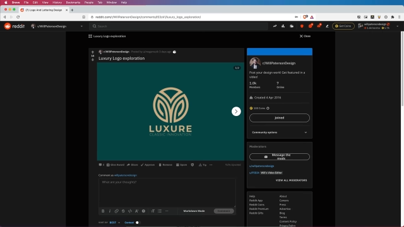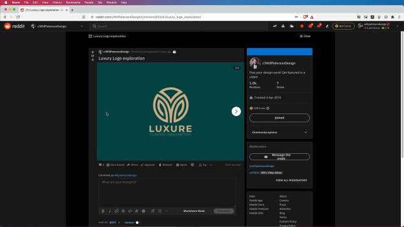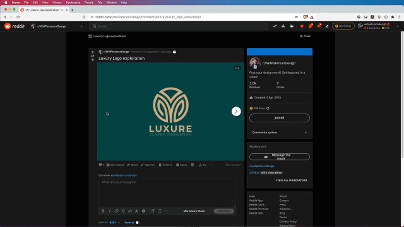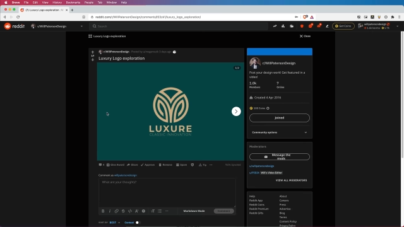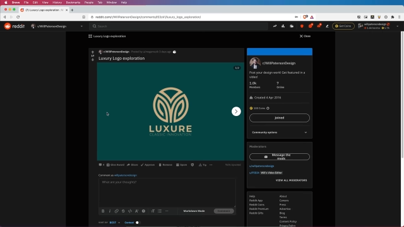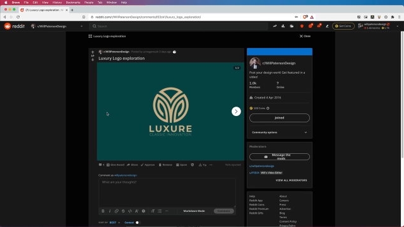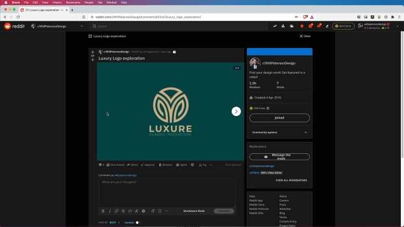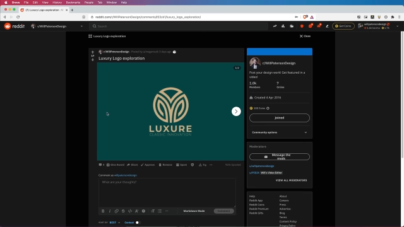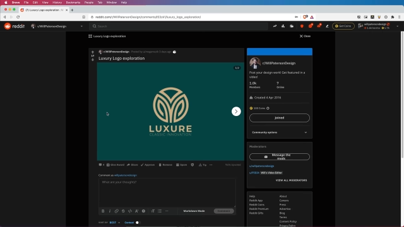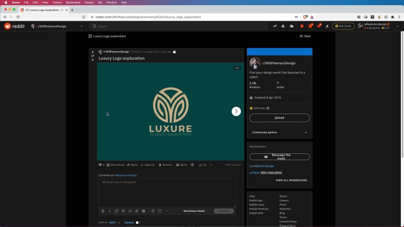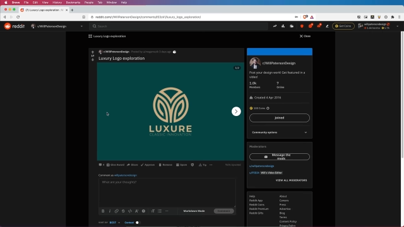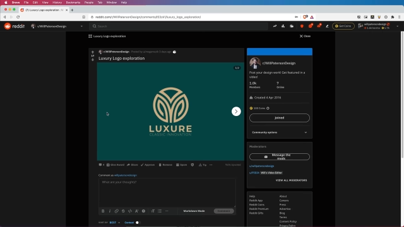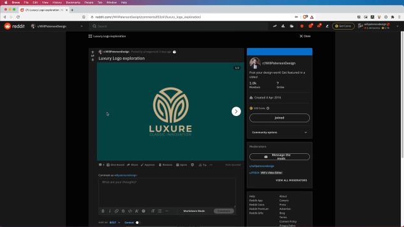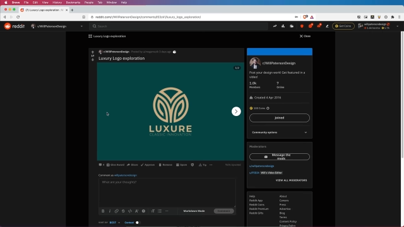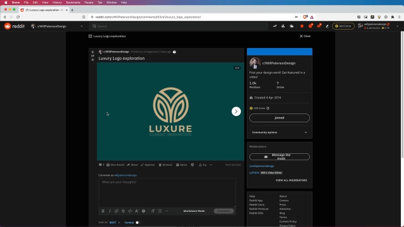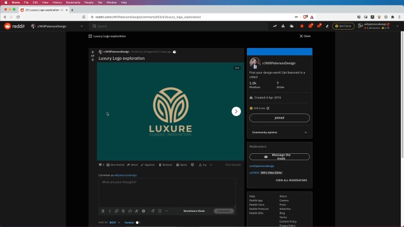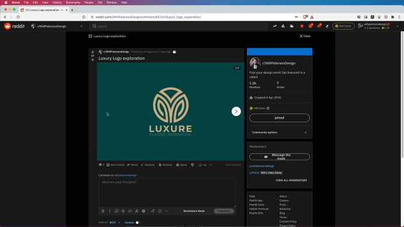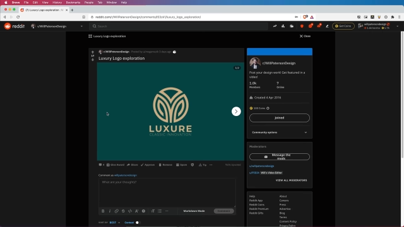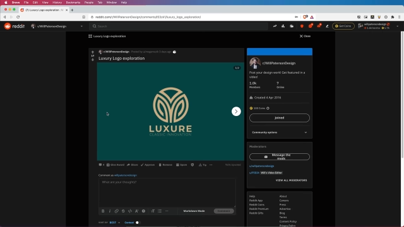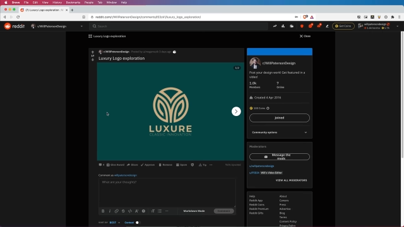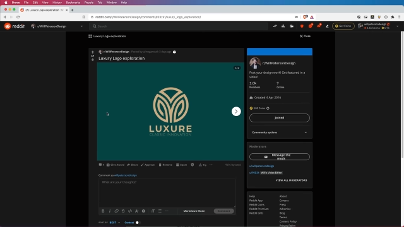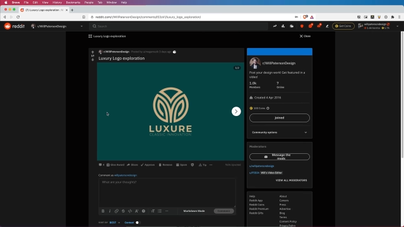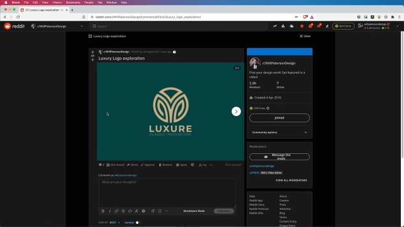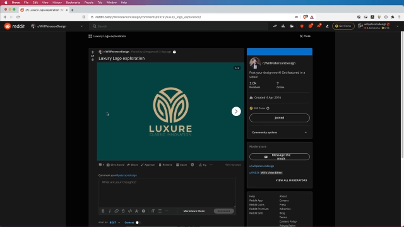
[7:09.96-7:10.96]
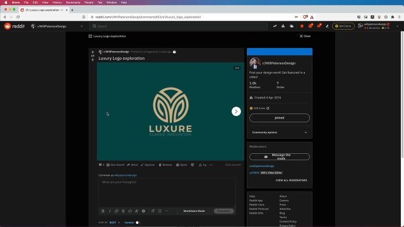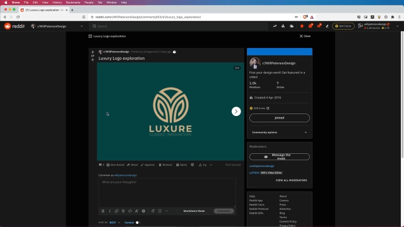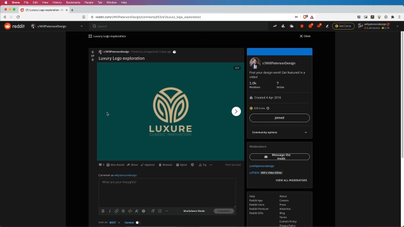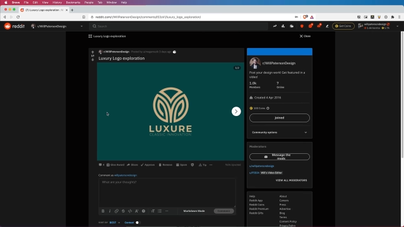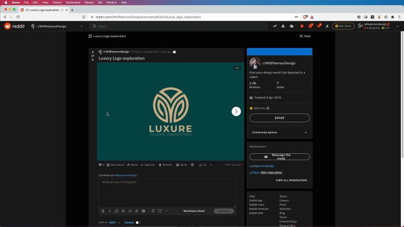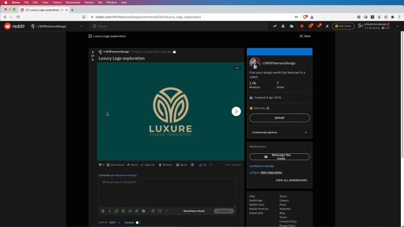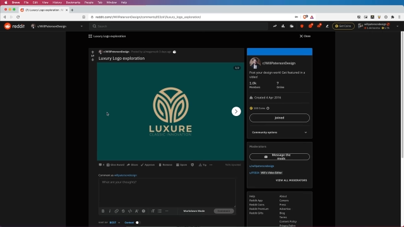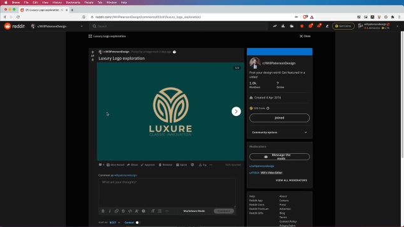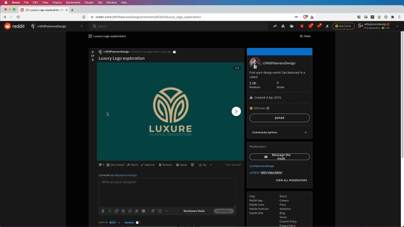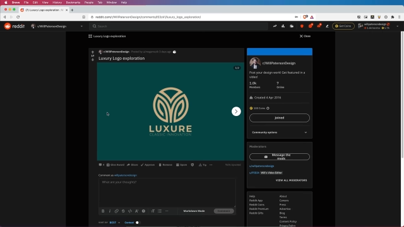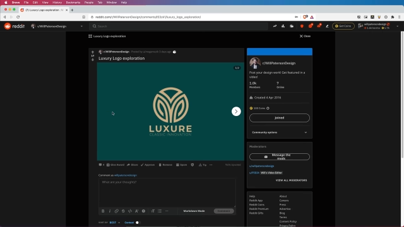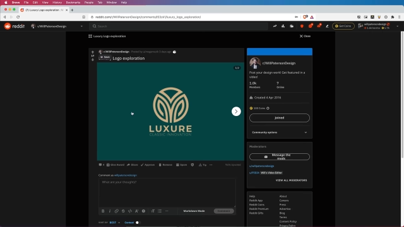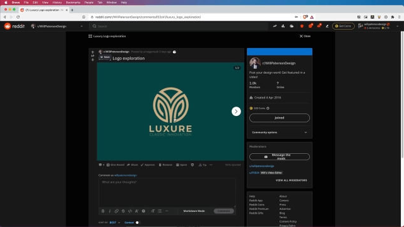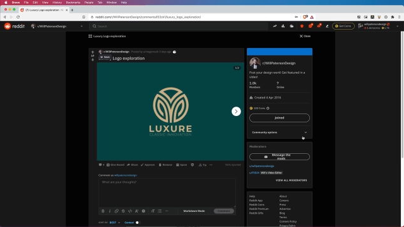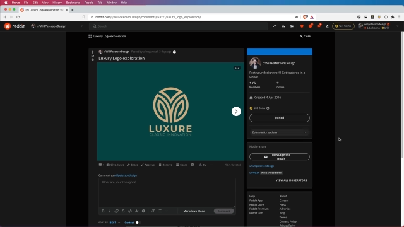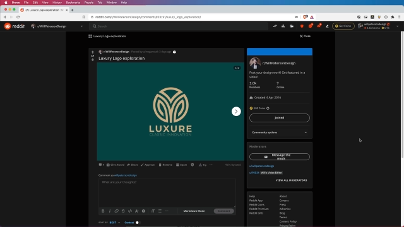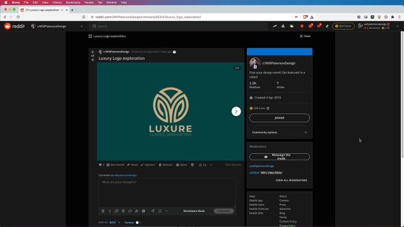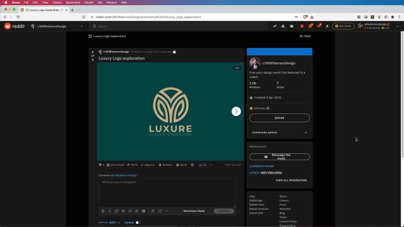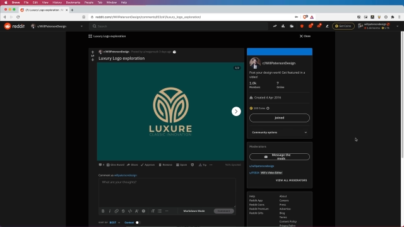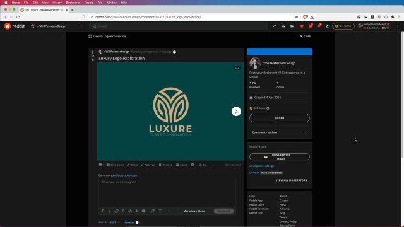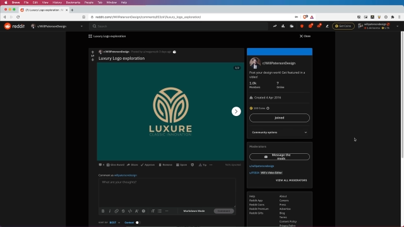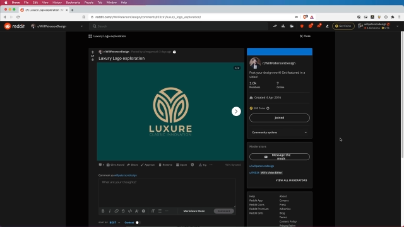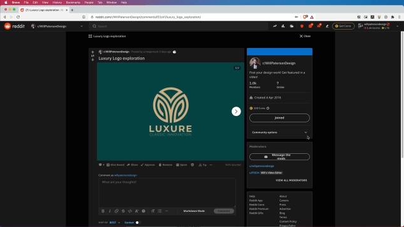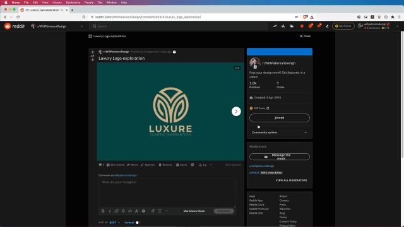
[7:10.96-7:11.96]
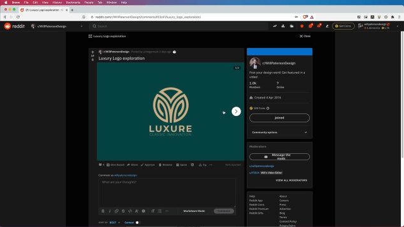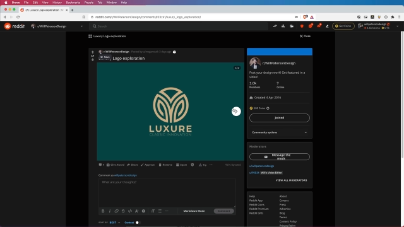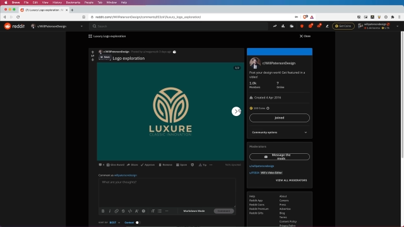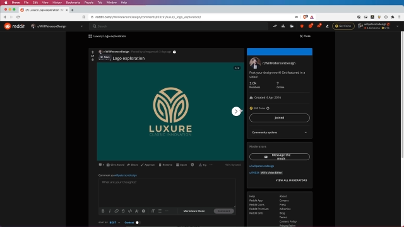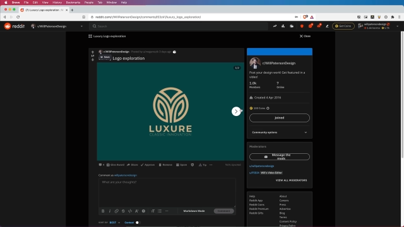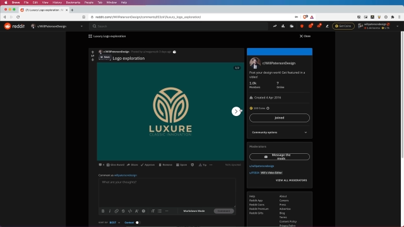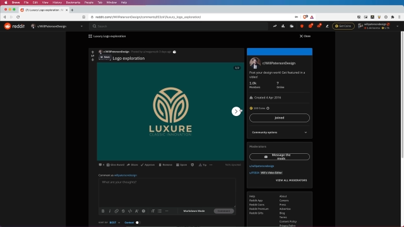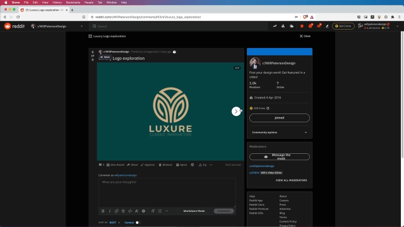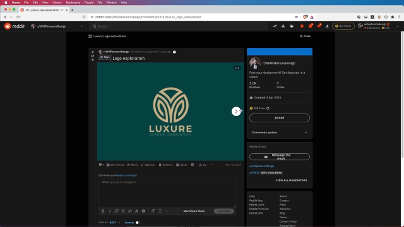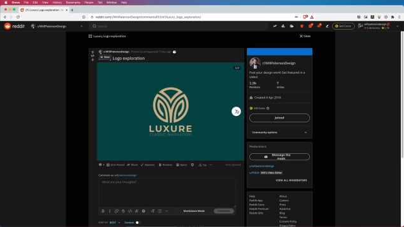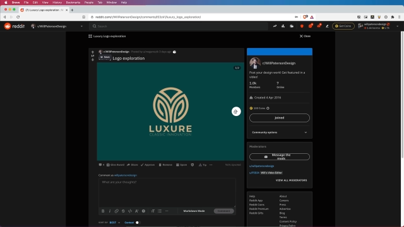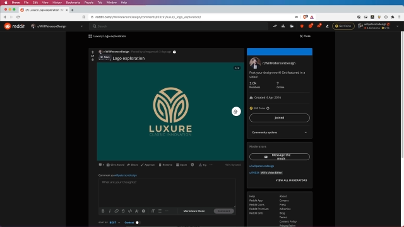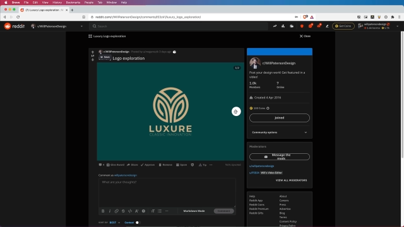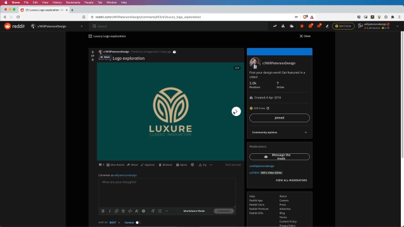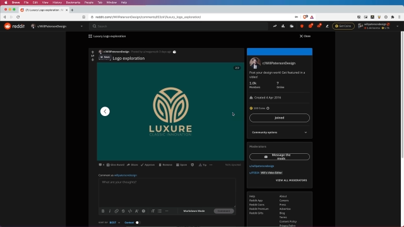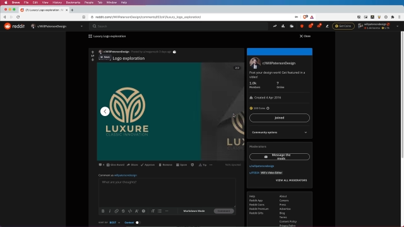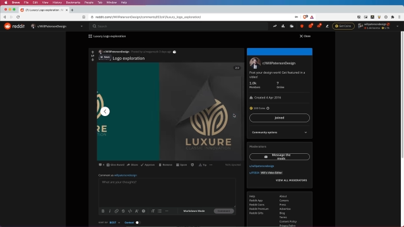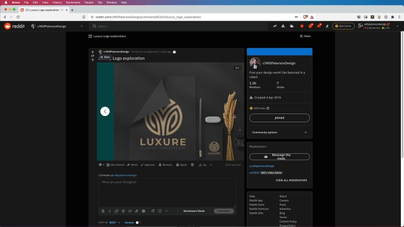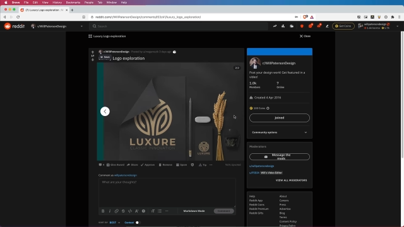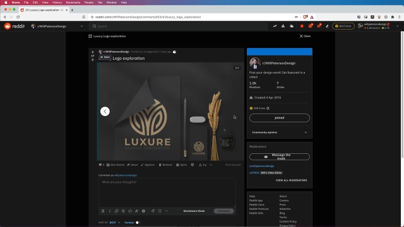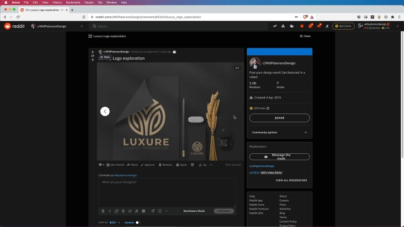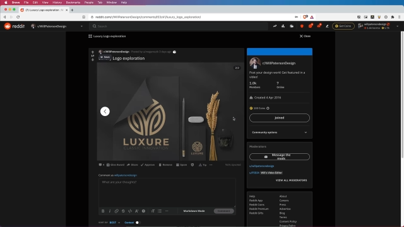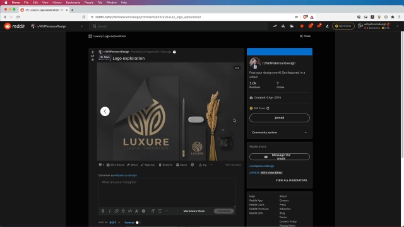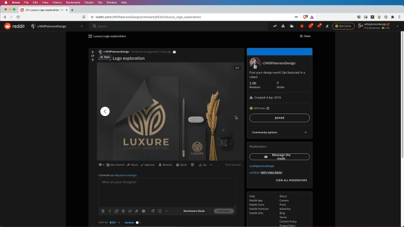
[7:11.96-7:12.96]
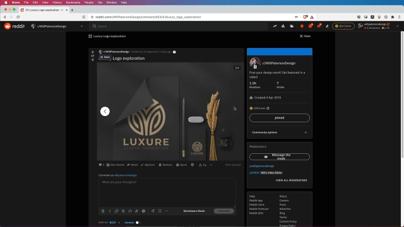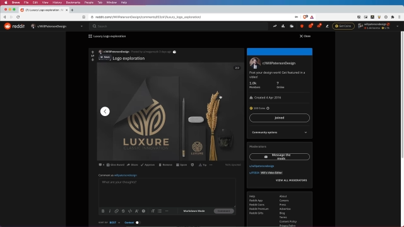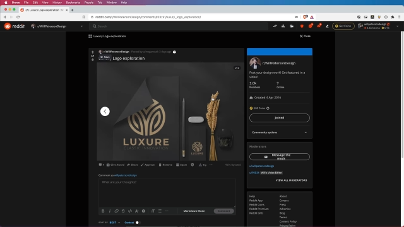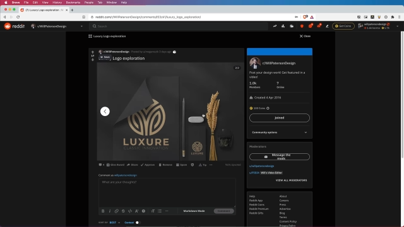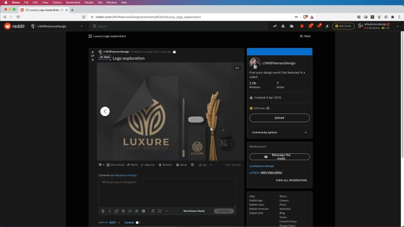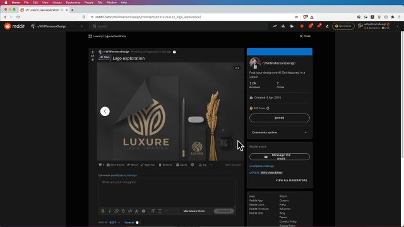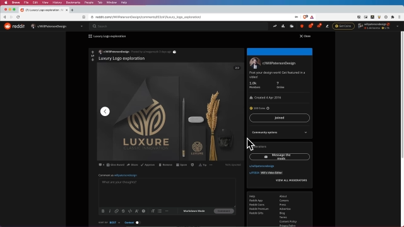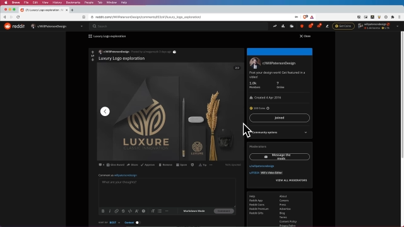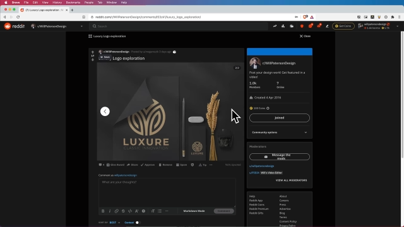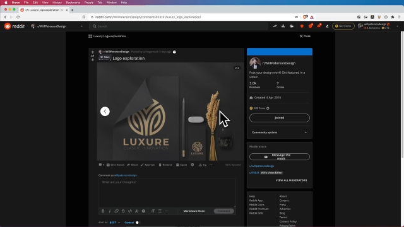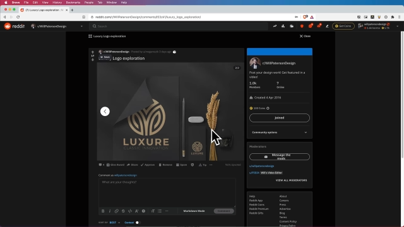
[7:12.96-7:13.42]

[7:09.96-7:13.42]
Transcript: [unreadable: no face in view]